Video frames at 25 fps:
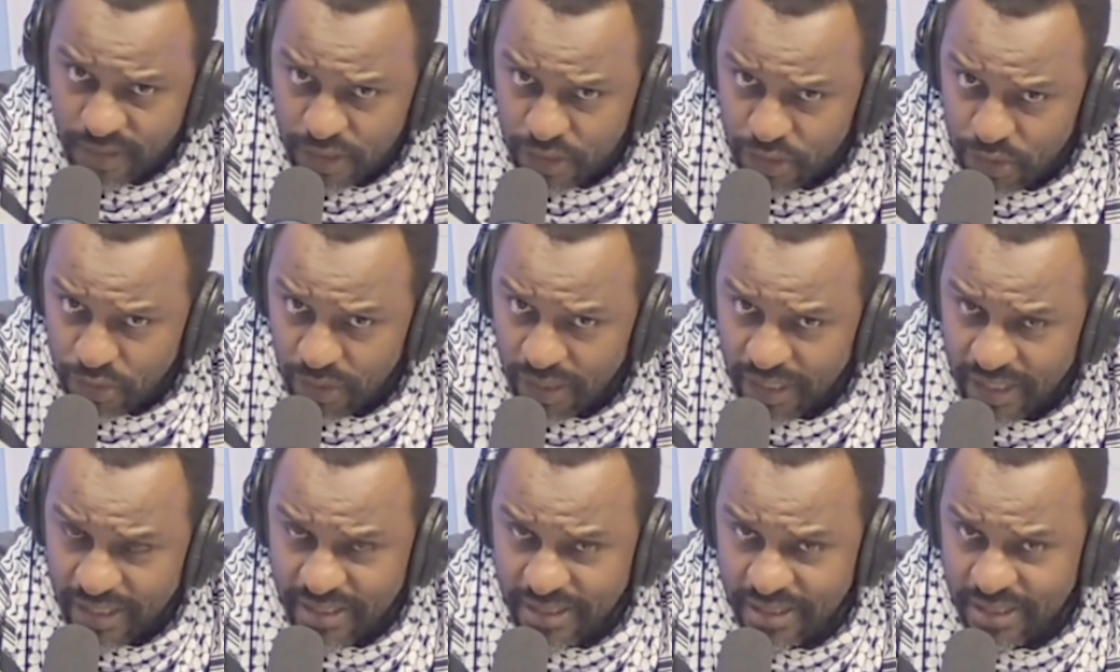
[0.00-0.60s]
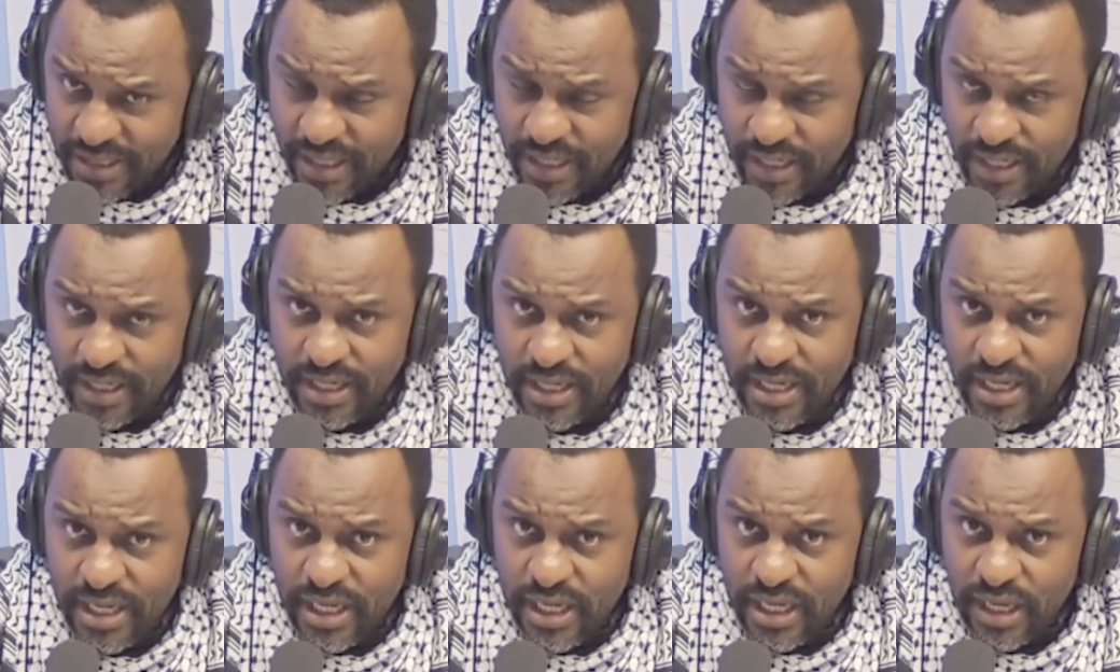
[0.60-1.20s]
So let's say
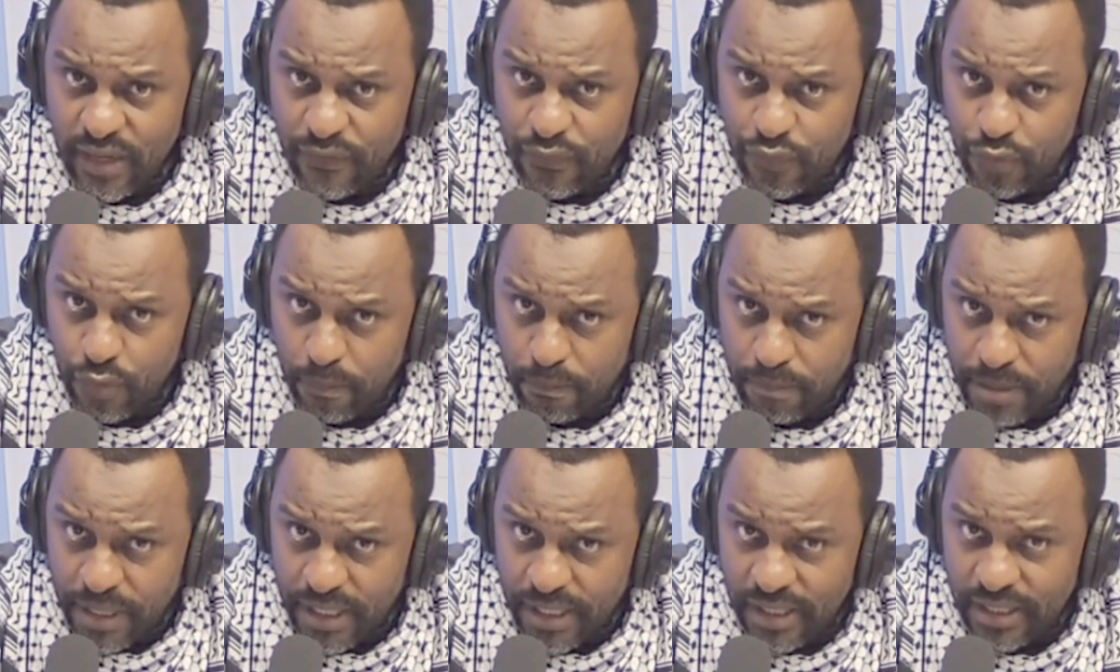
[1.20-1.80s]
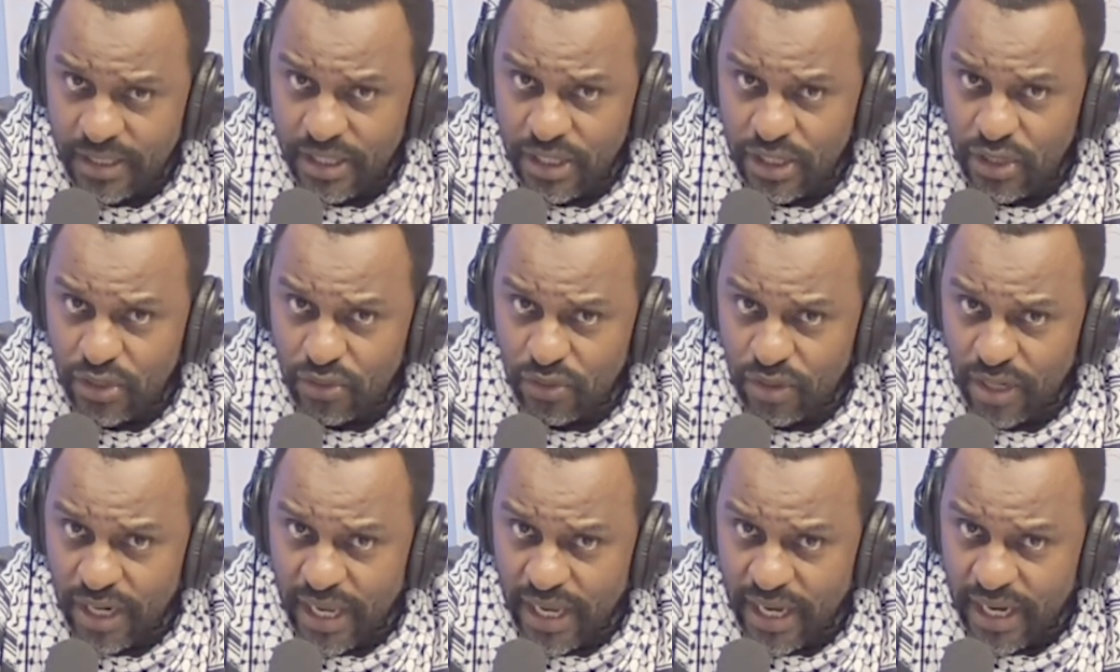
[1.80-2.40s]
if you build,
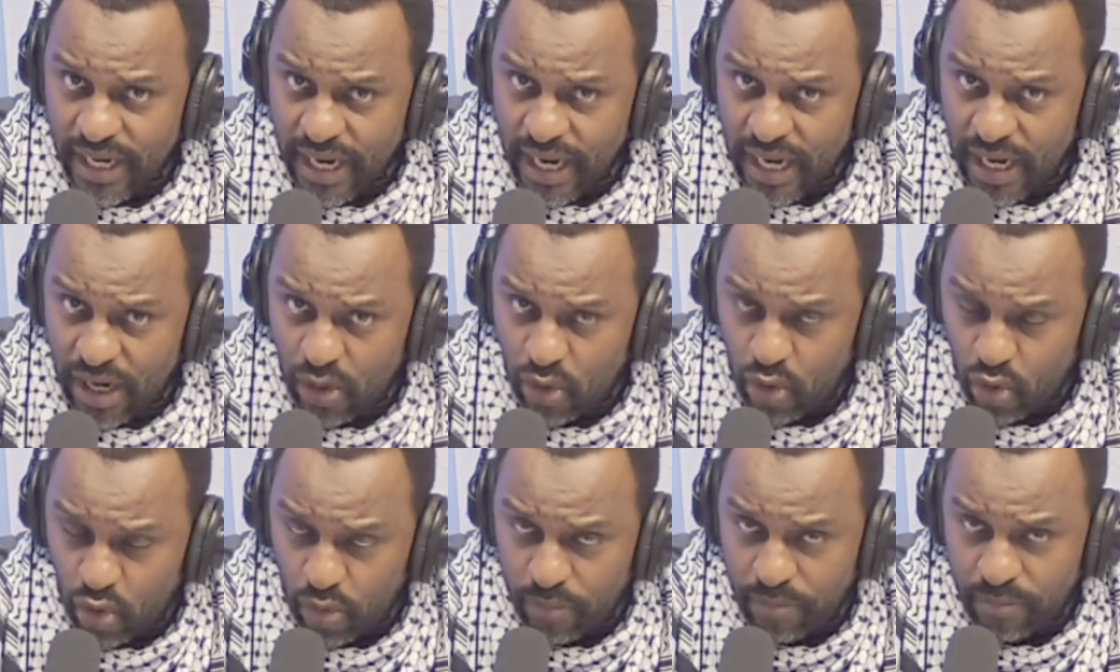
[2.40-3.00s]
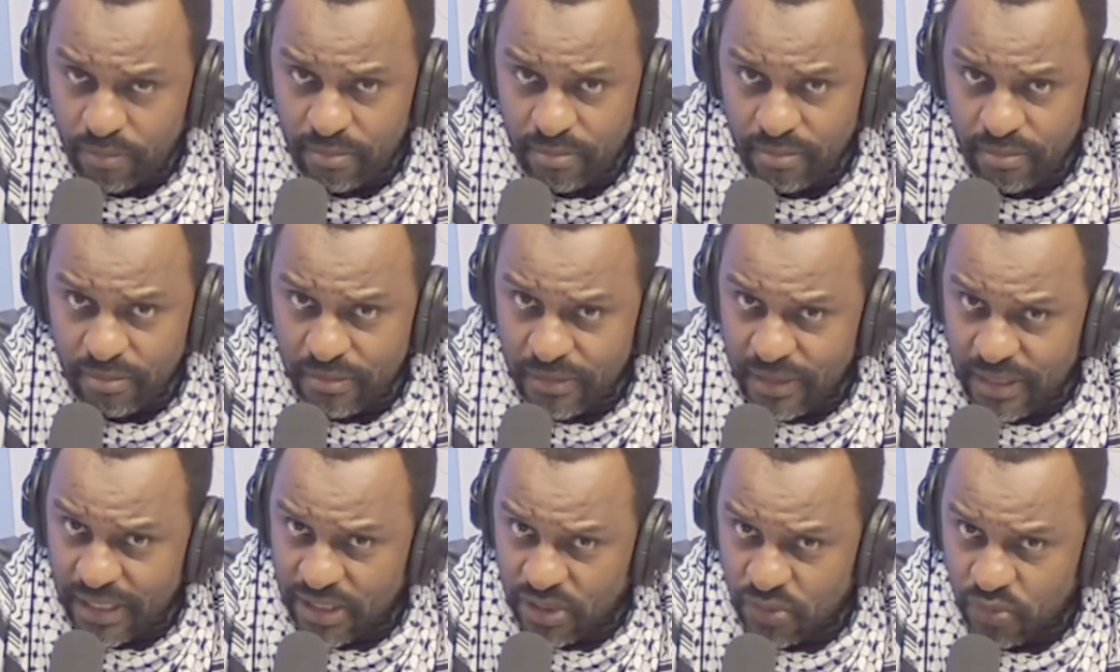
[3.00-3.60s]
like a home
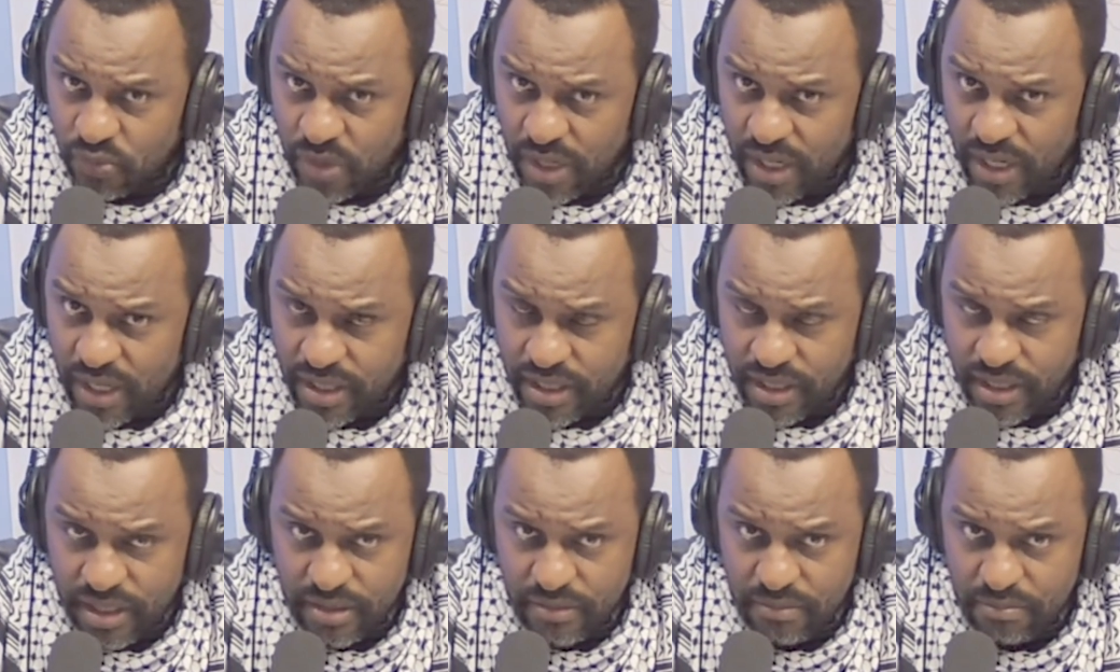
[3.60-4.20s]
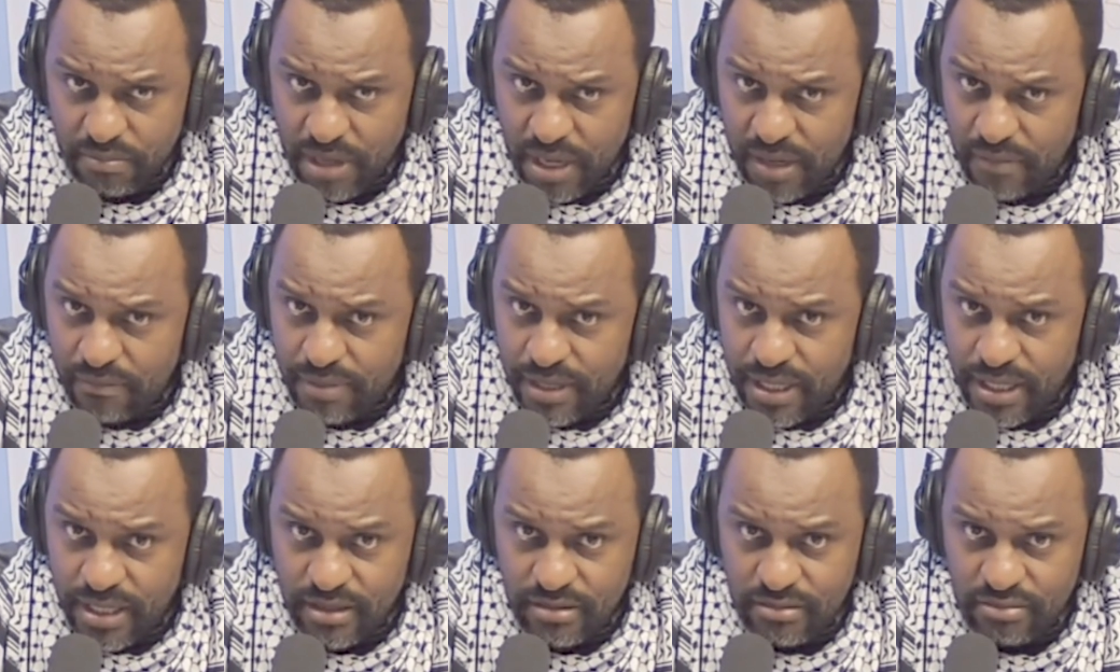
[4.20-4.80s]
that's worth
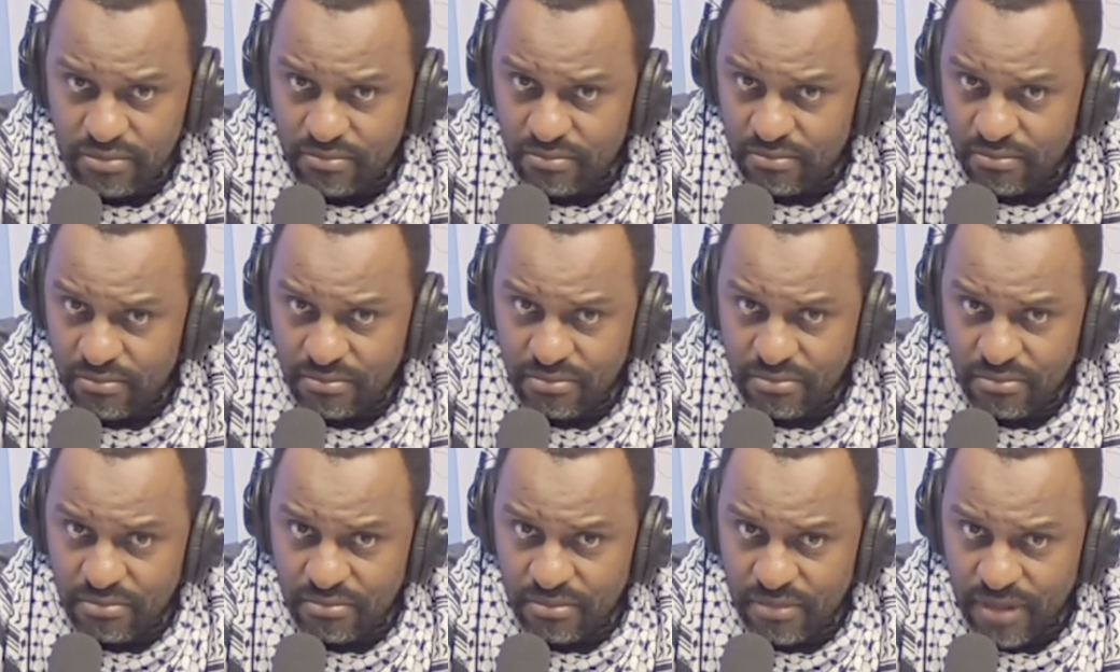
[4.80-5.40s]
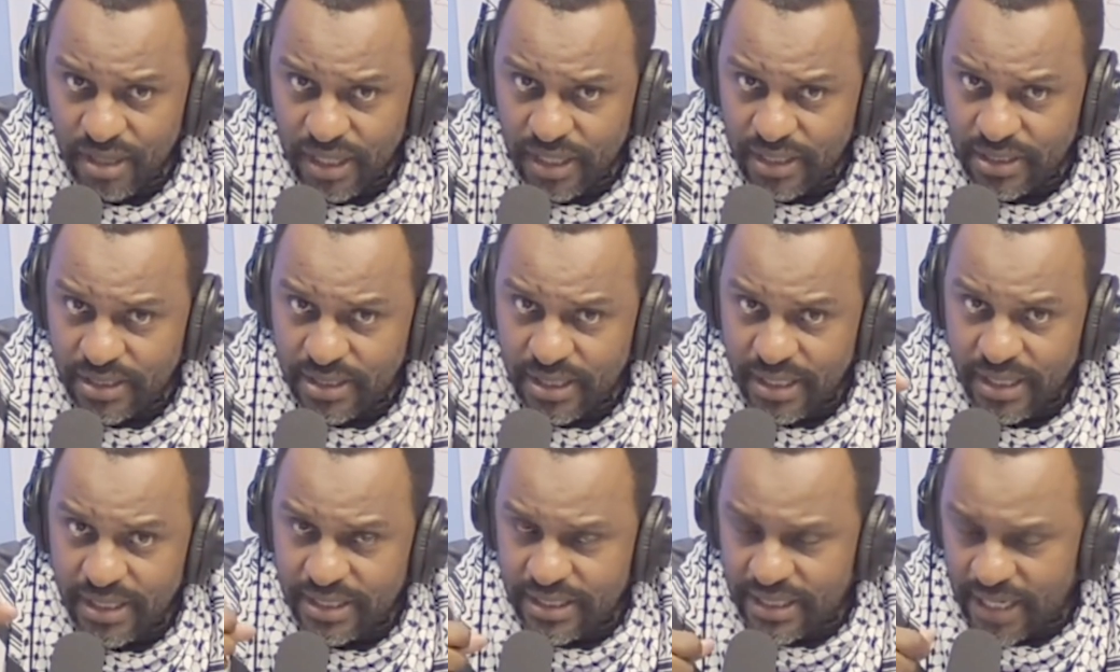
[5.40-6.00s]
maybe, let's
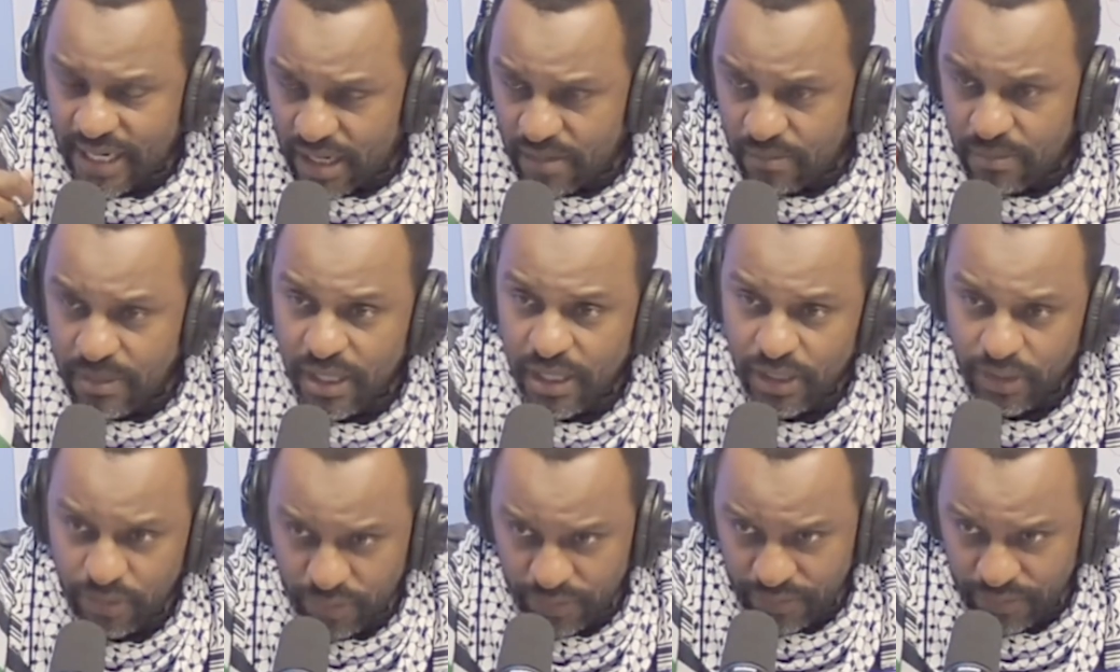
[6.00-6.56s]
say 10 million.